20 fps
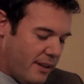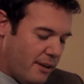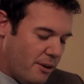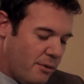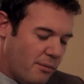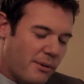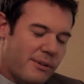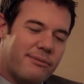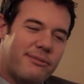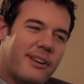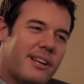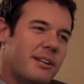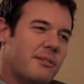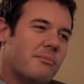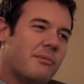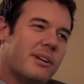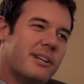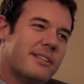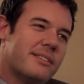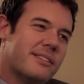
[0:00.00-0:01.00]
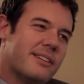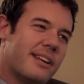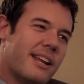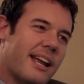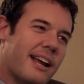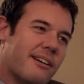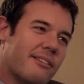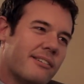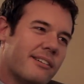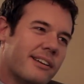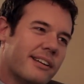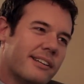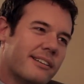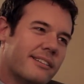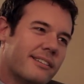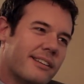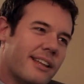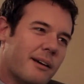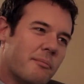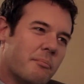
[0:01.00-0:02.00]
Eh, who, if anyone, is
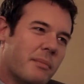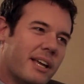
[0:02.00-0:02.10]
inheriting that